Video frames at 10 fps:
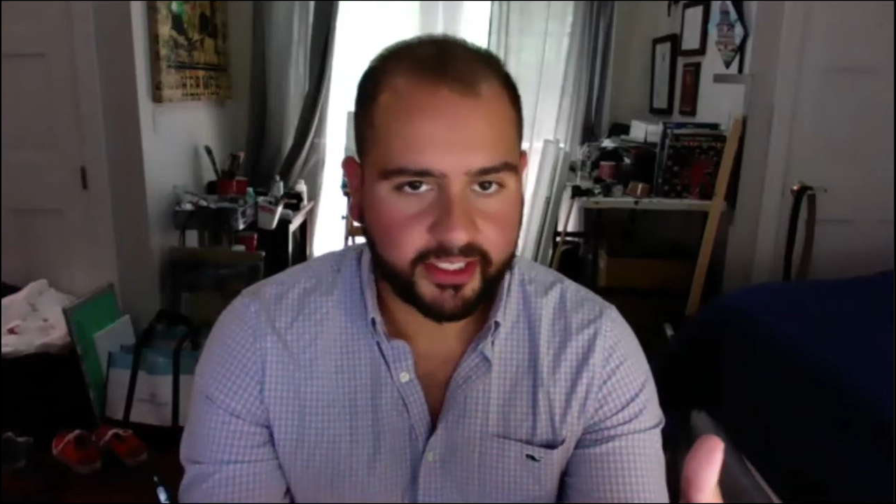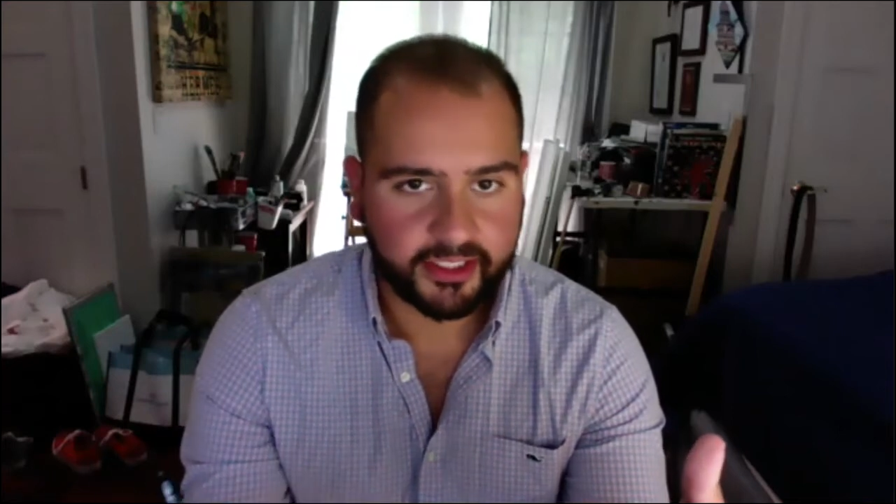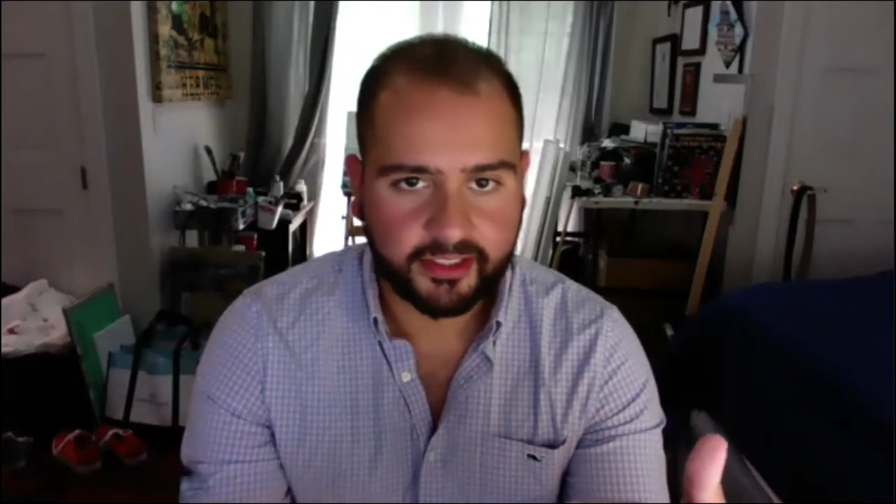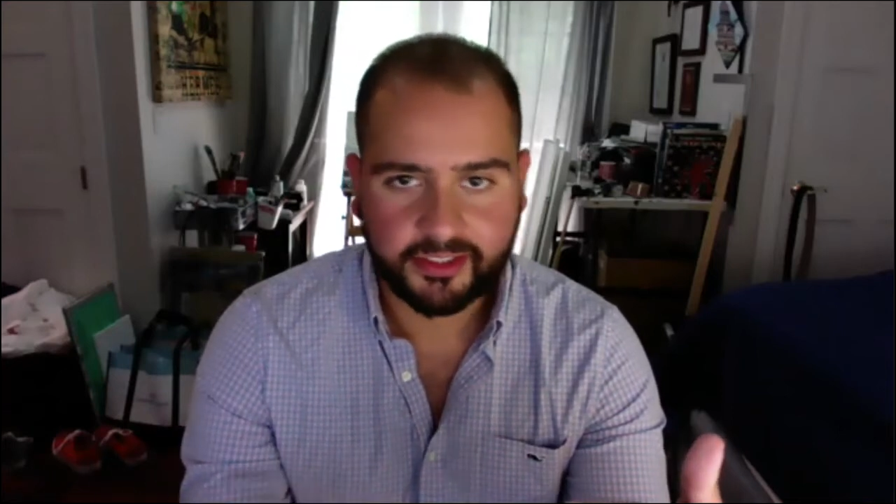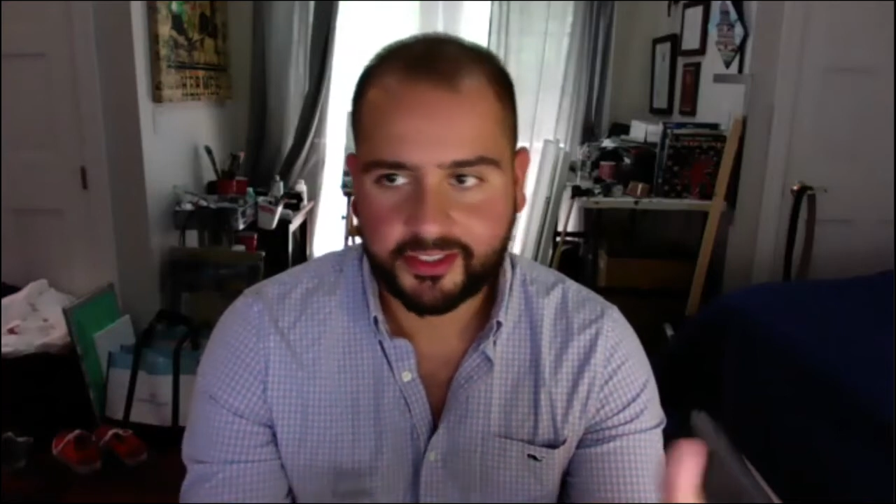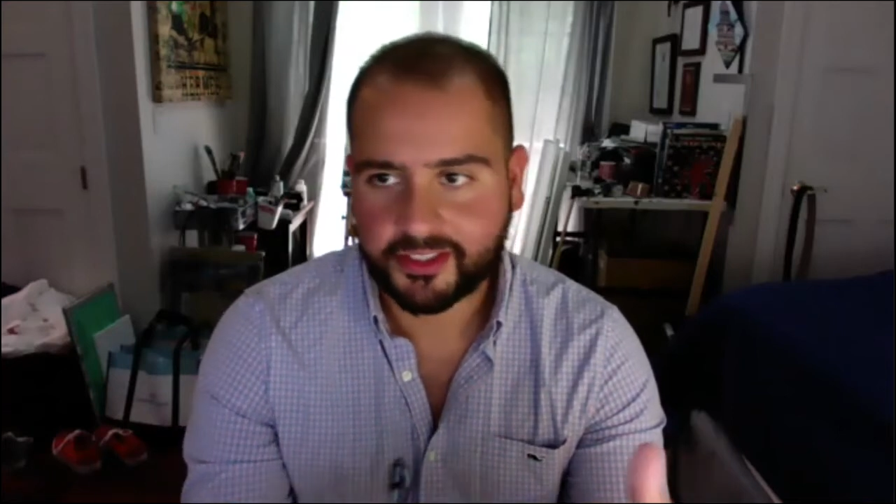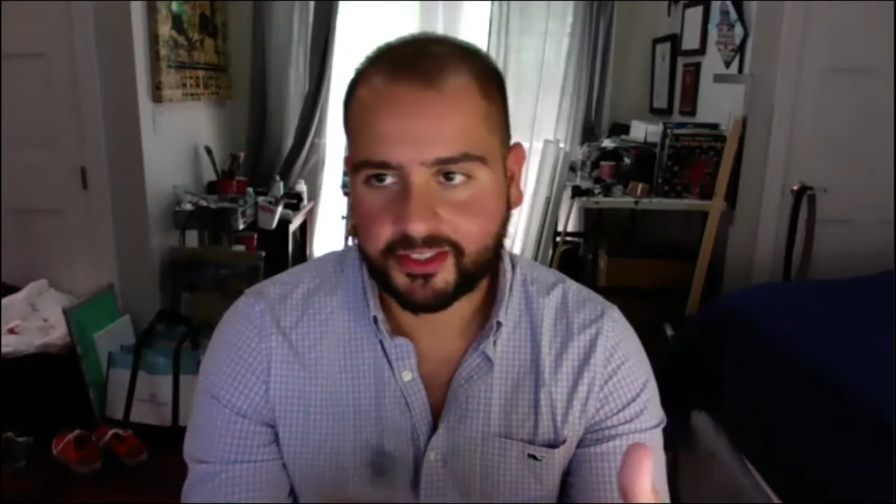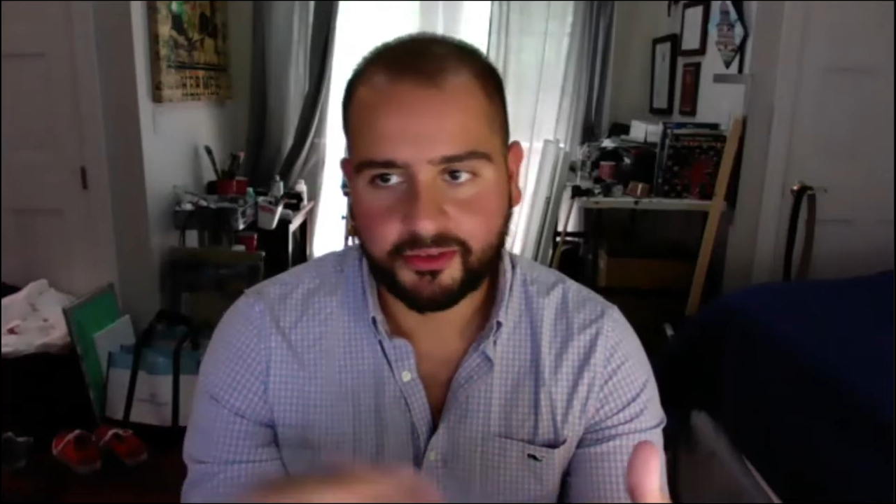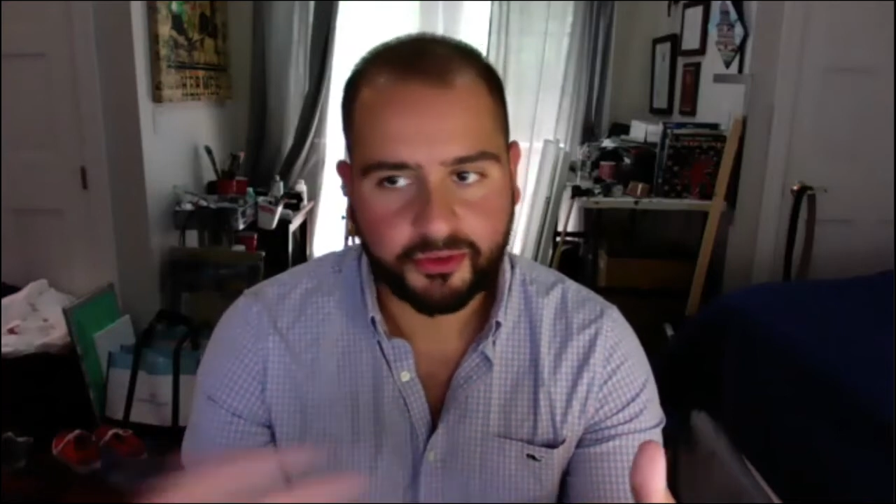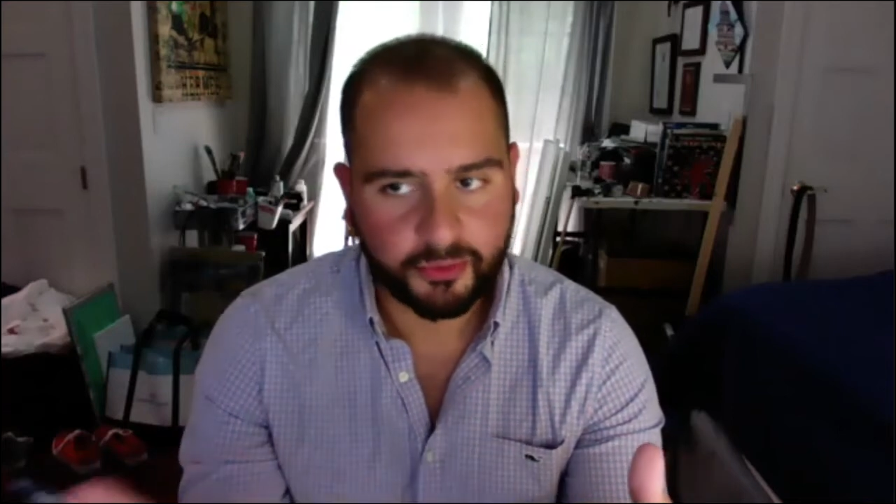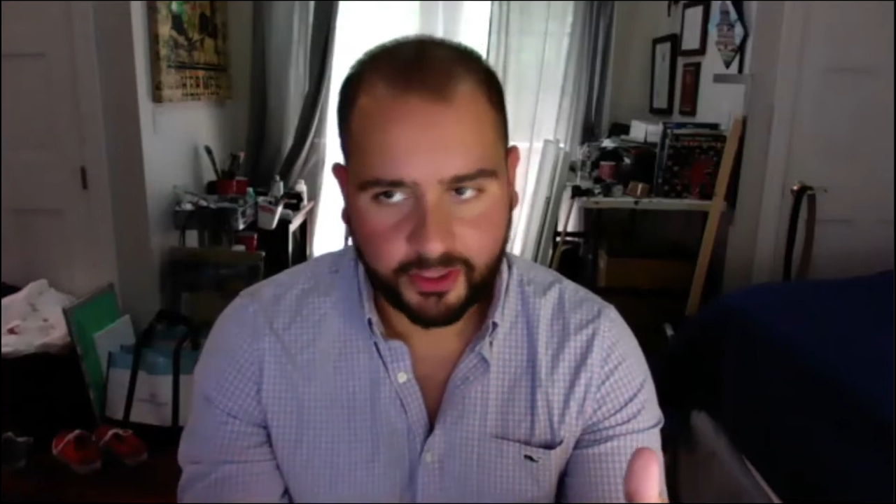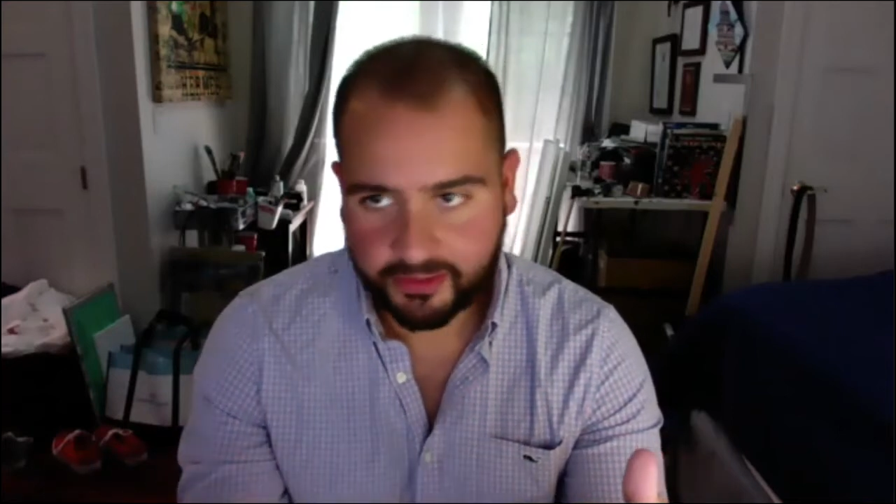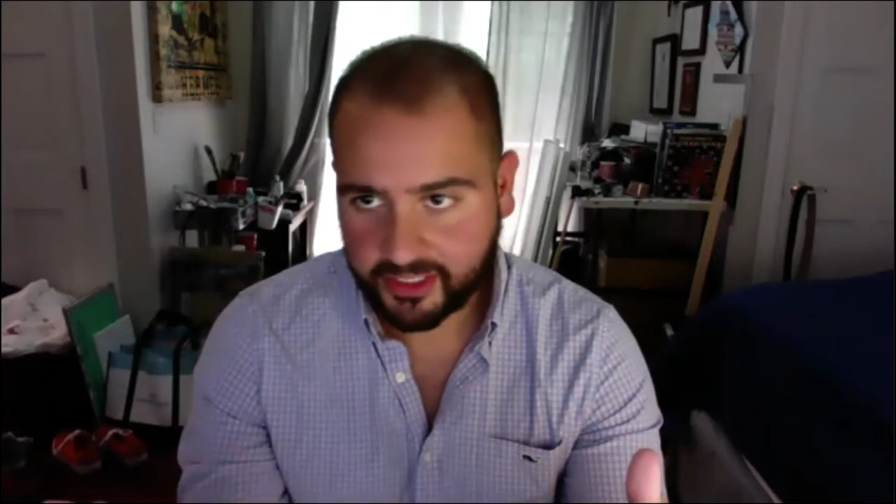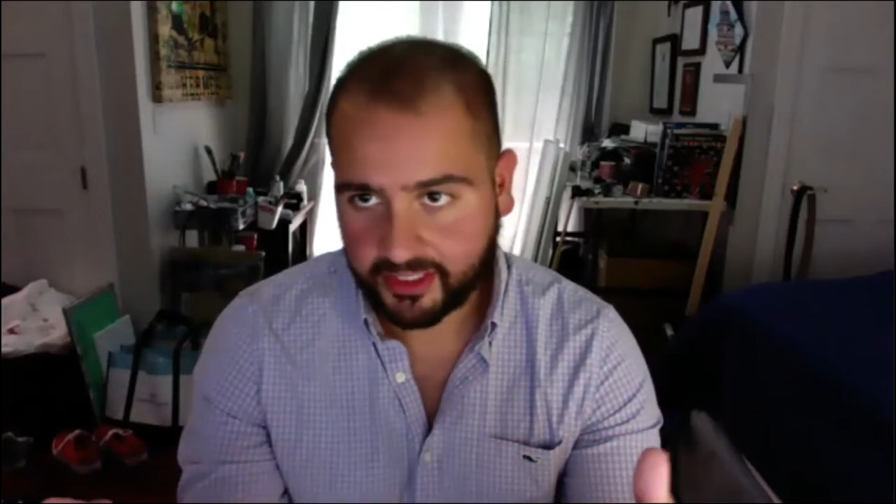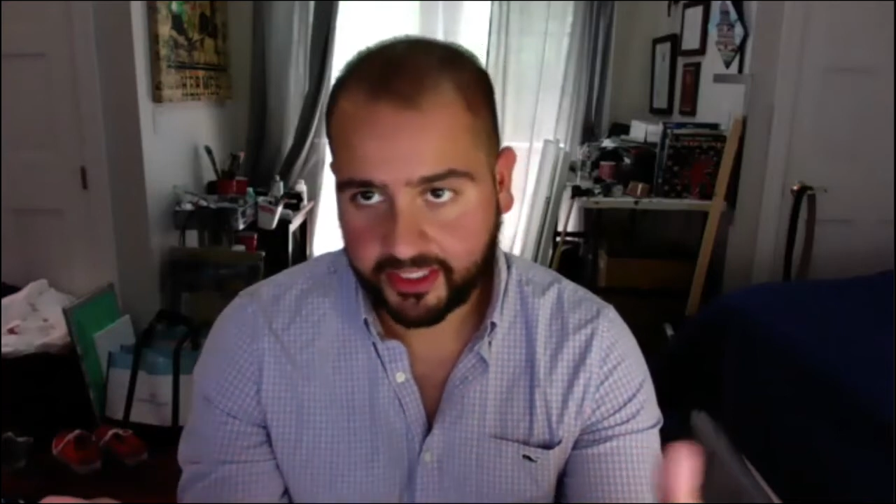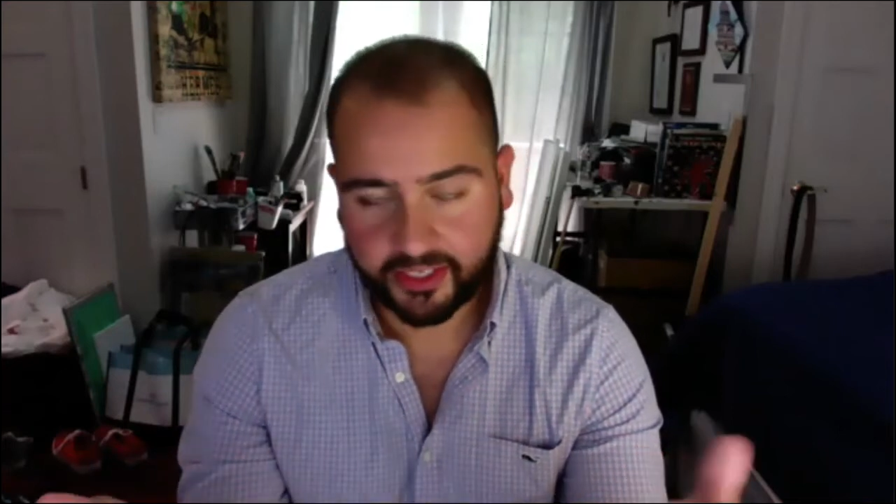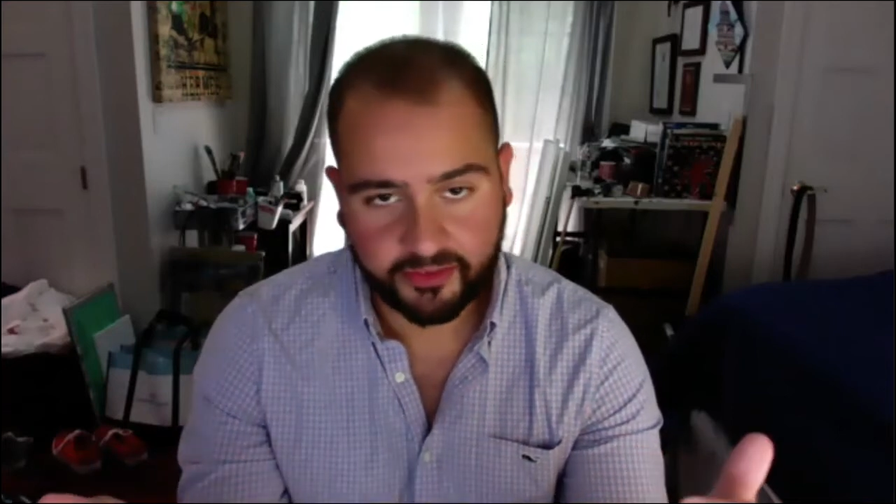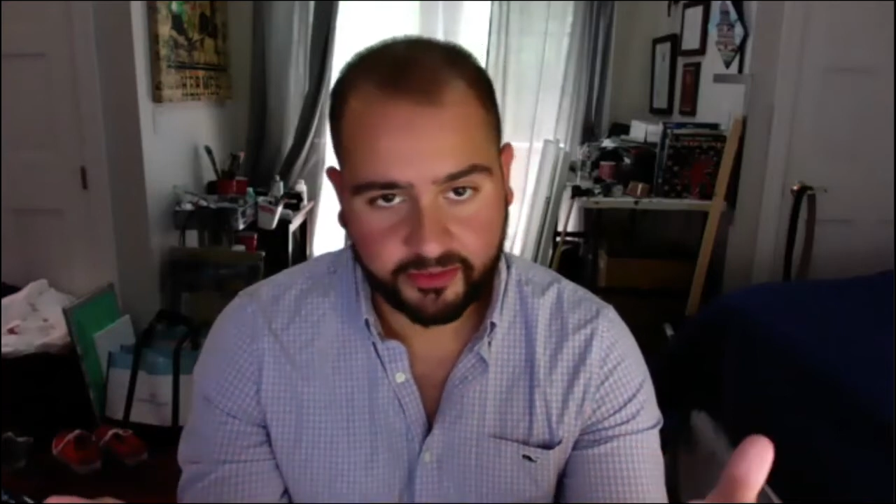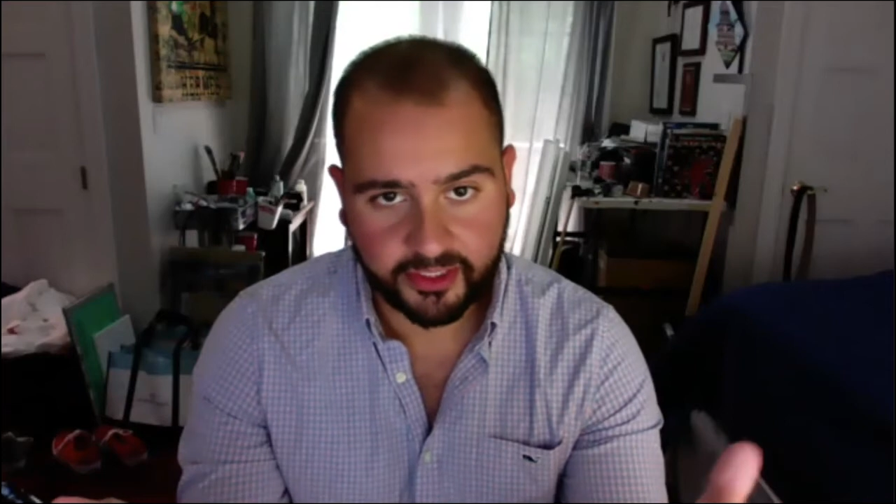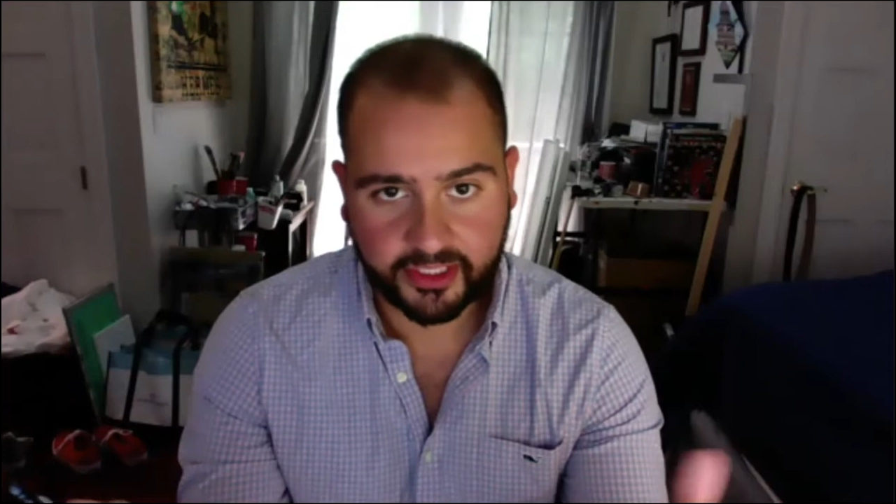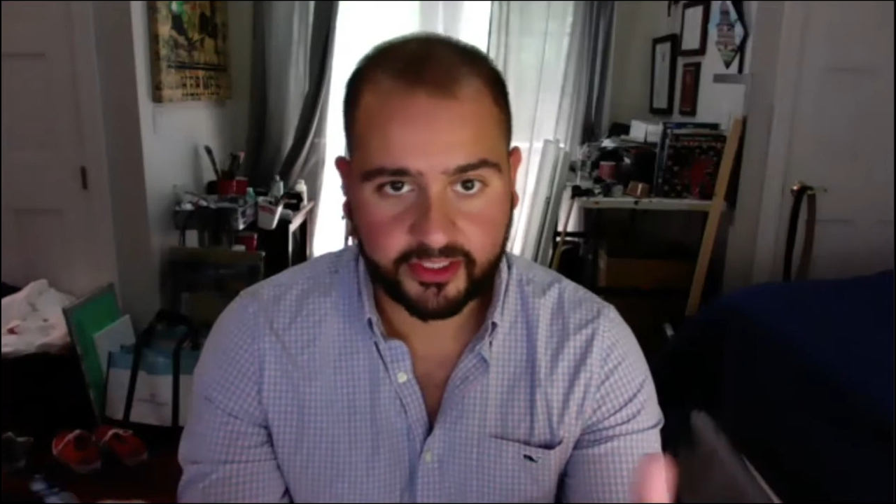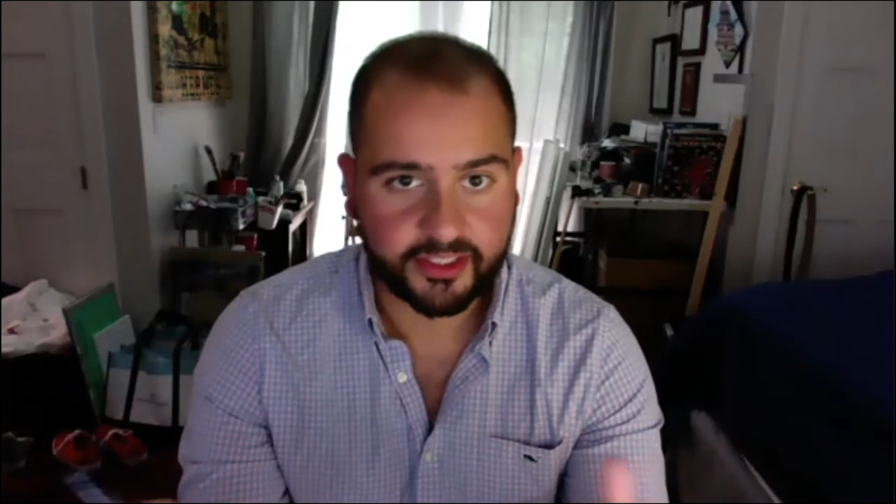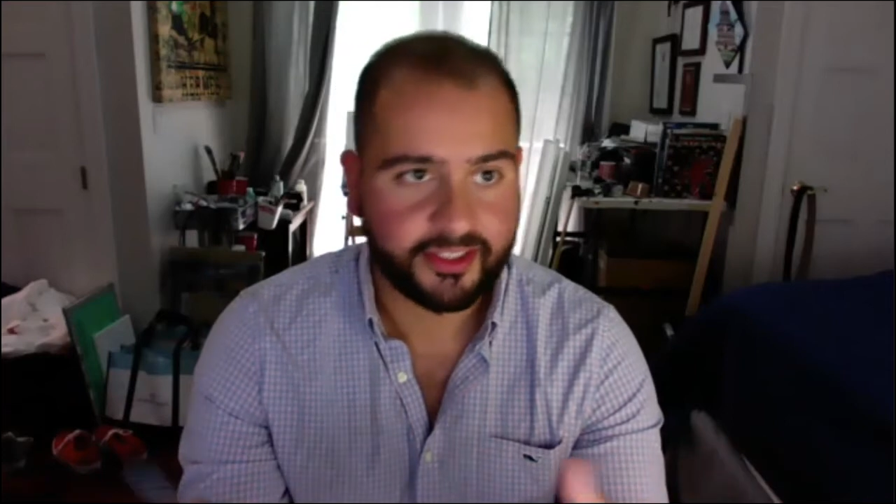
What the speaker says: just through the website like everyone else,